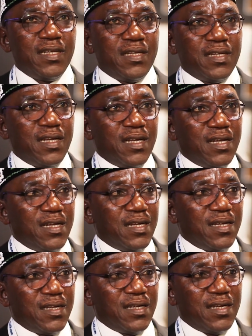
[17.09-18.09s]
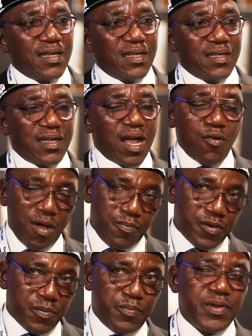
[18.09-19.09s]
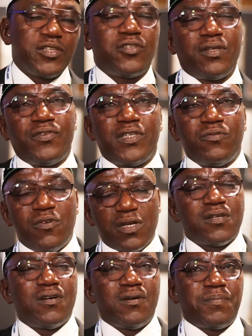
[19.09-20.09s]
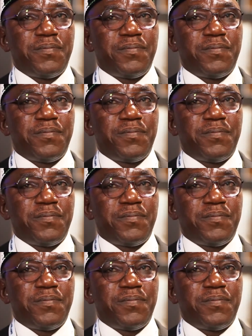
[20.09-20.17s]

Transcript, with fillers: uh, our preparation for the World Cup